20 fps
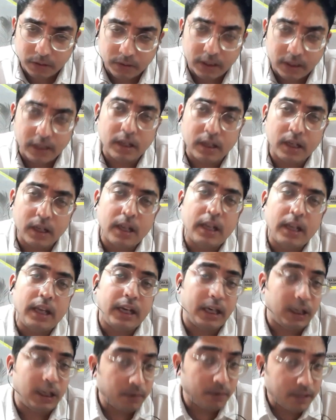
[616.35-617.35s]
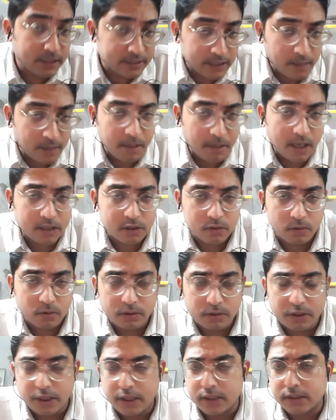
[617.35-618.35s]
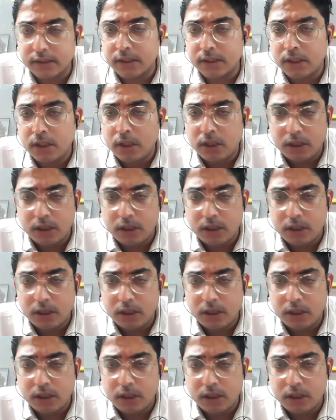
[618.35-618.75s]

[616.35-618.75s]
to clear in today's time, last 2 to 3 years.